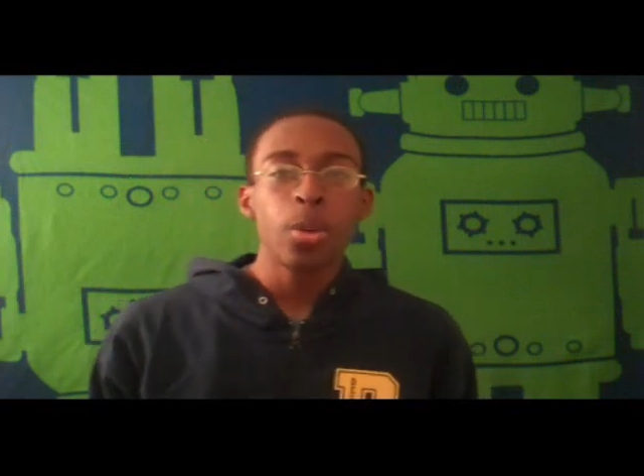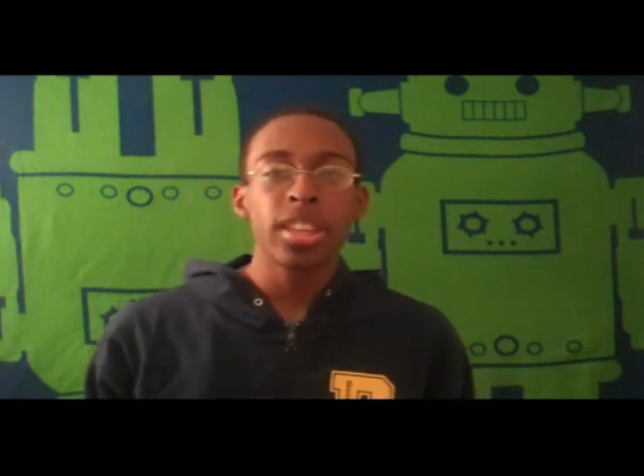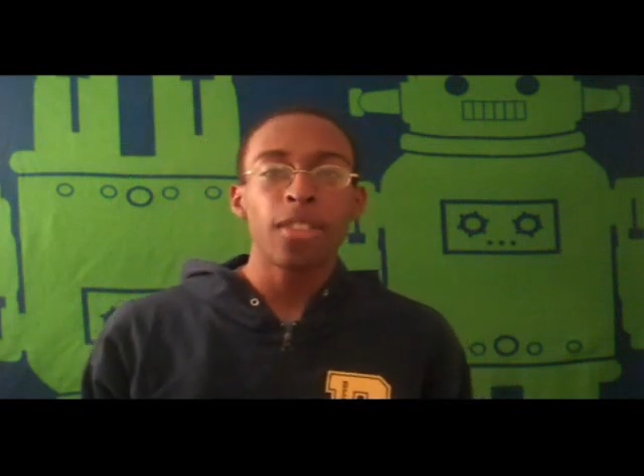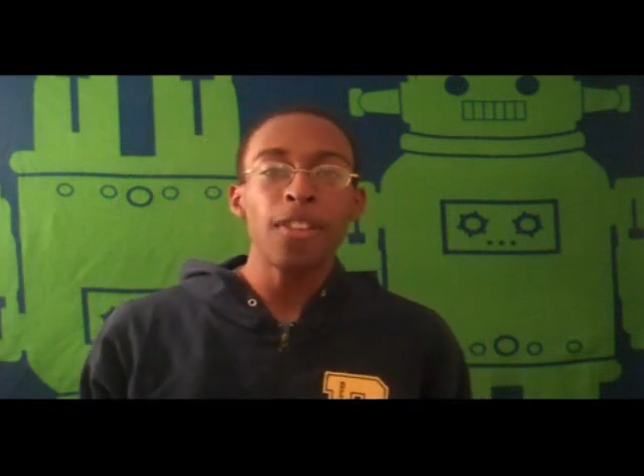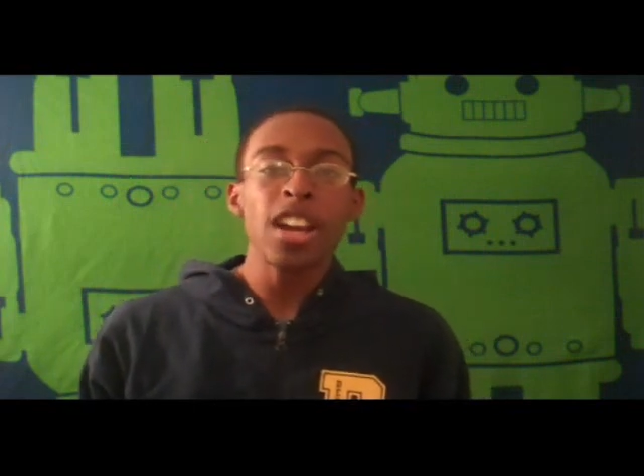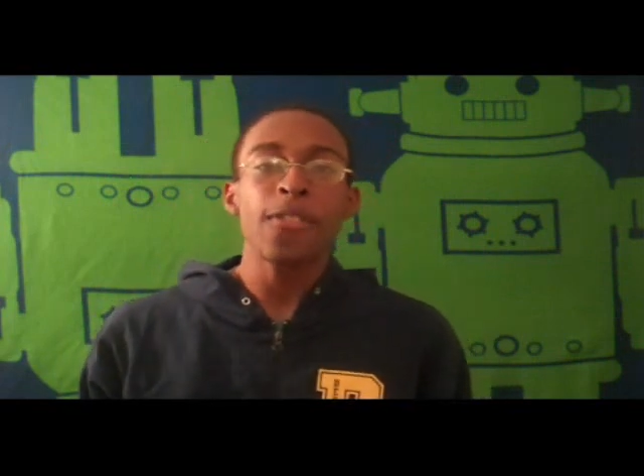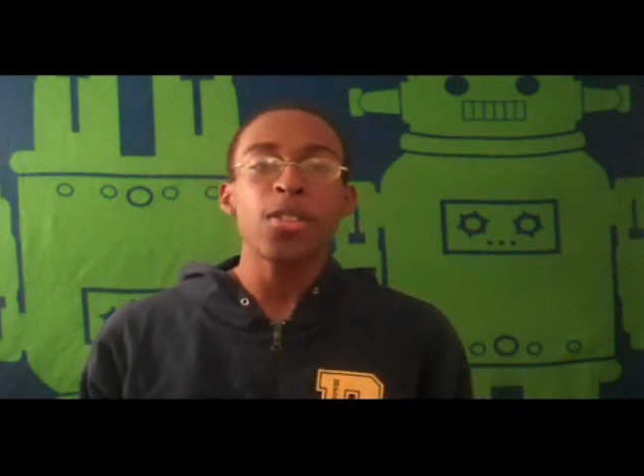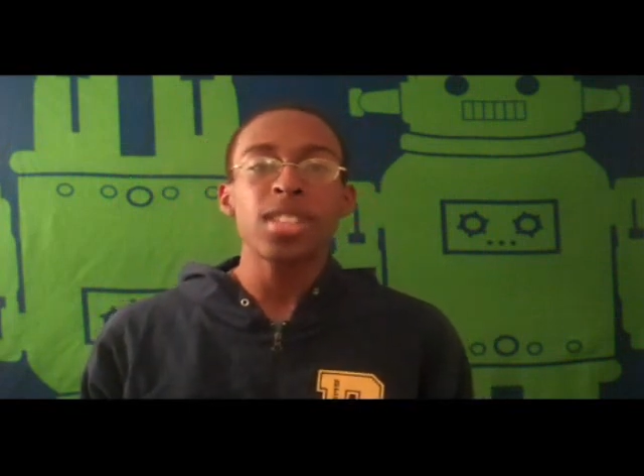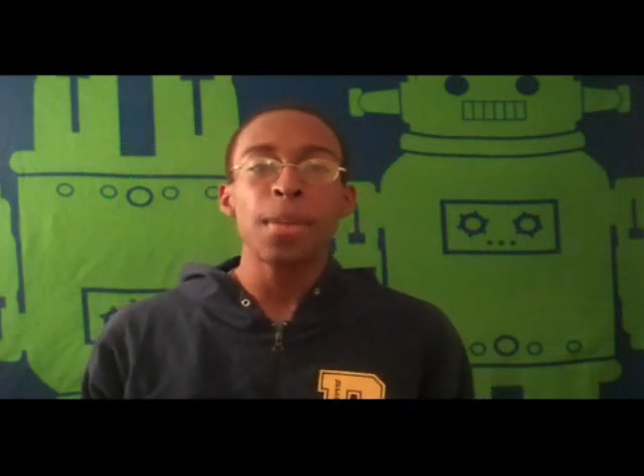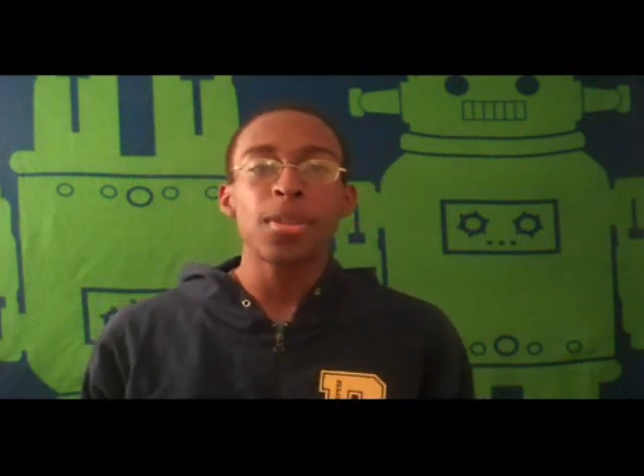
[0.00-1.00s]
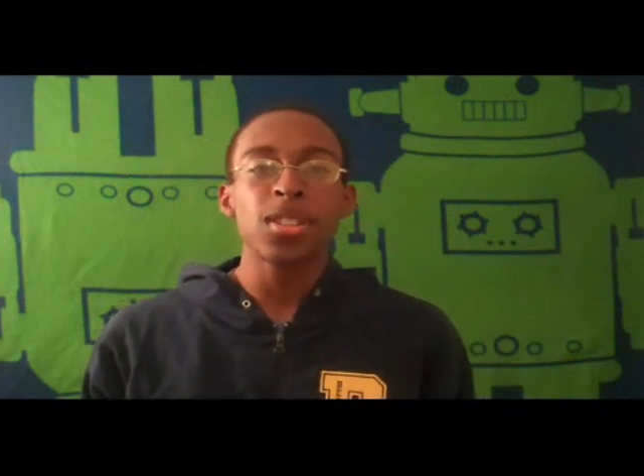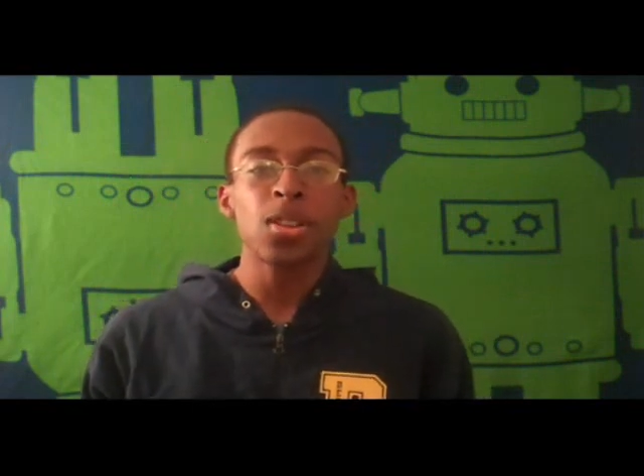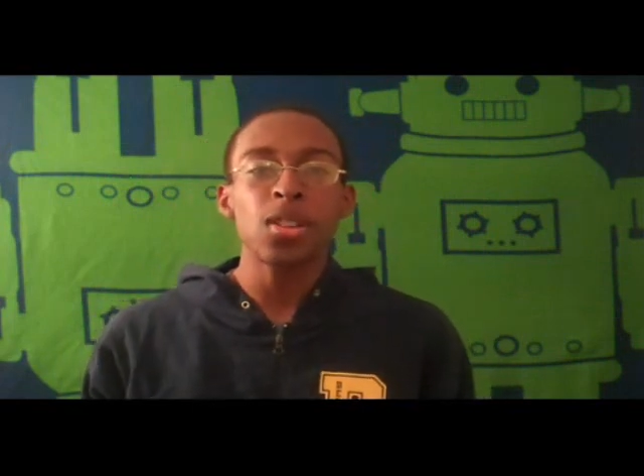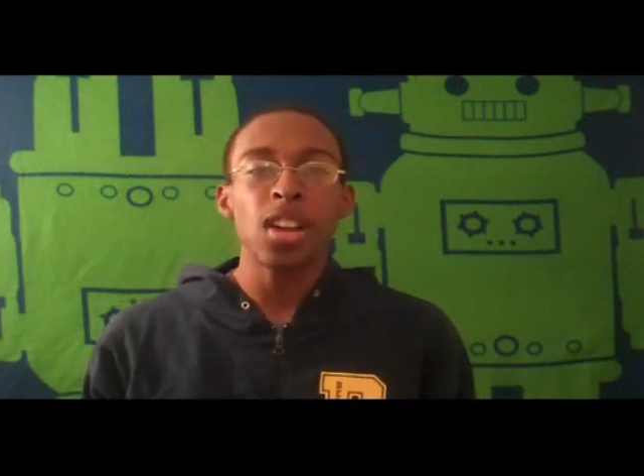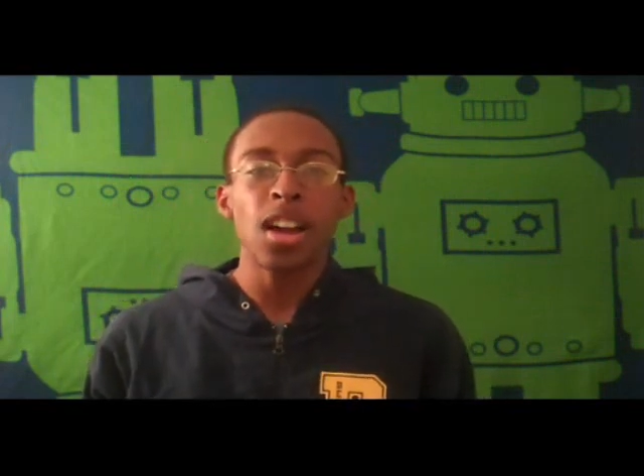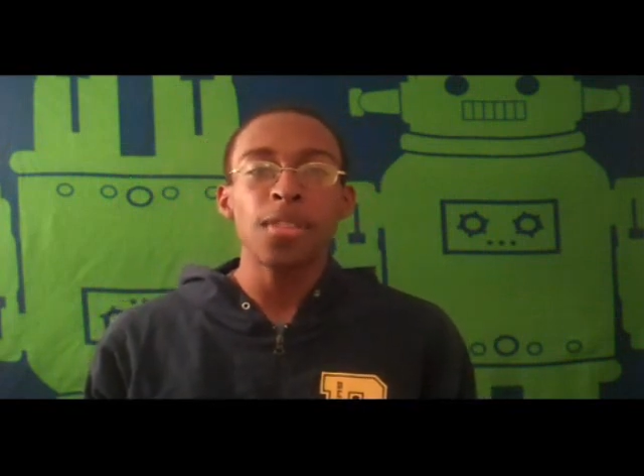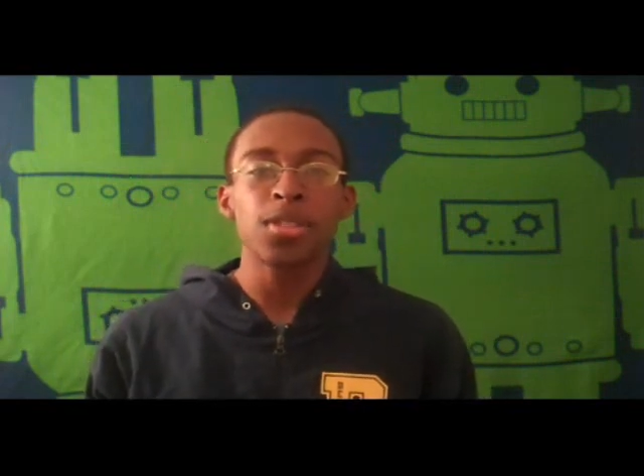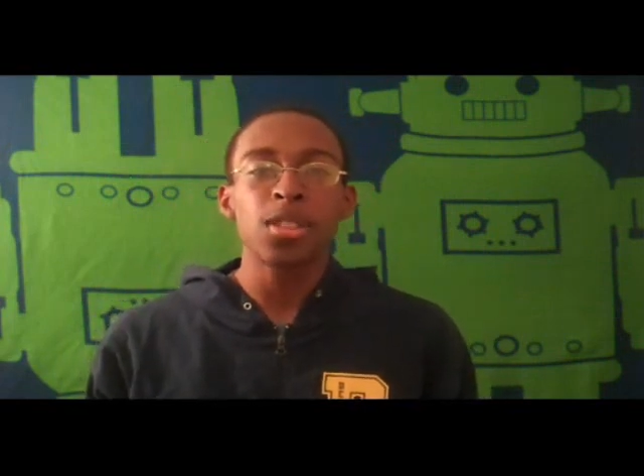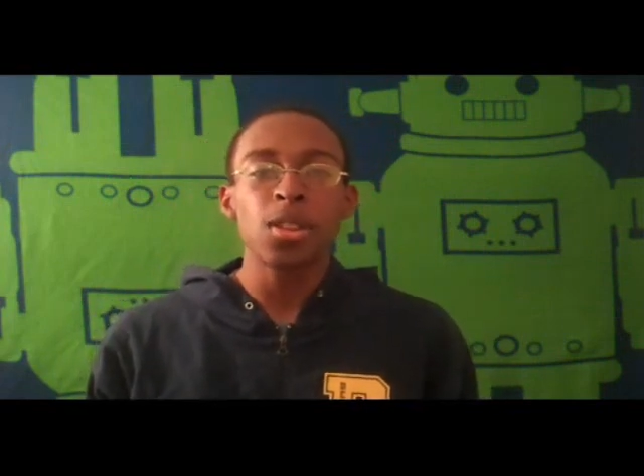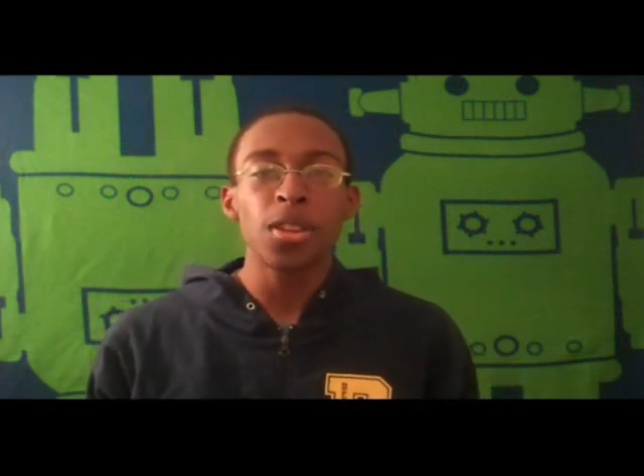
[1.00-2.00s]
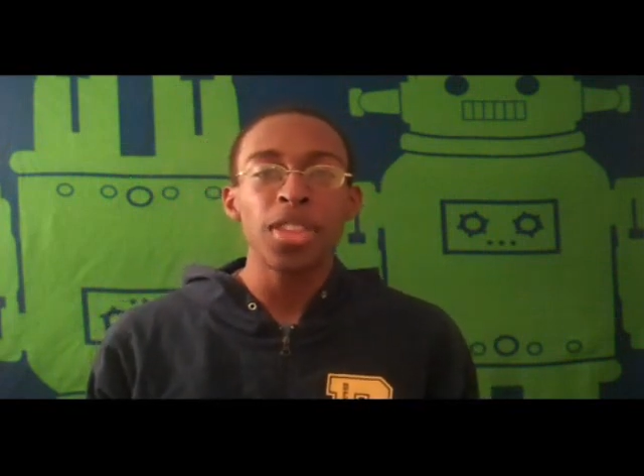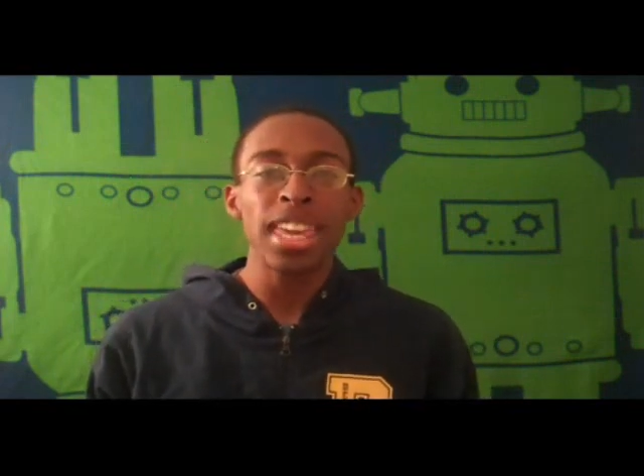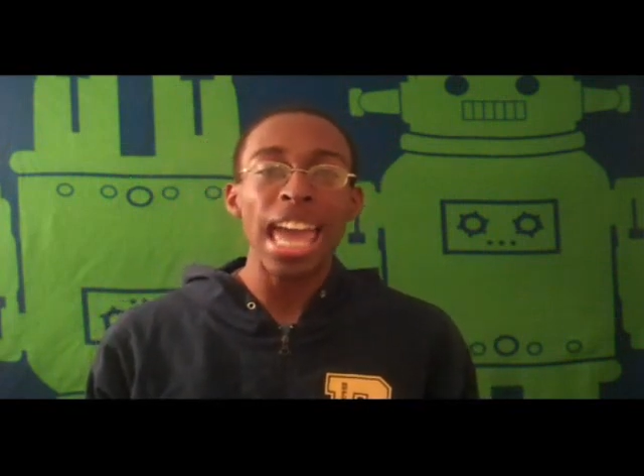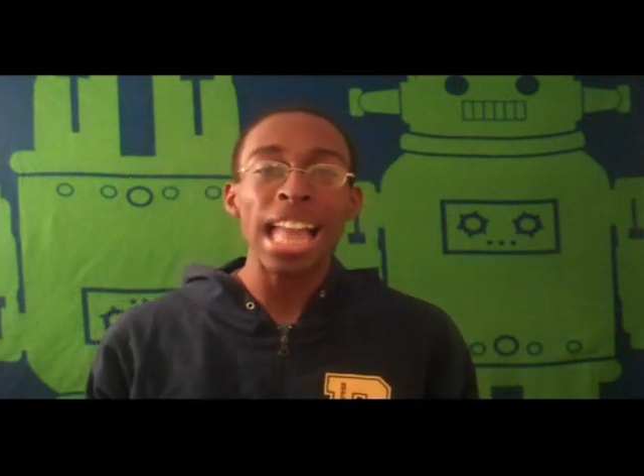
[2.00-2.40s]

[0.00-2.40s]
We get the very first episode of So You Think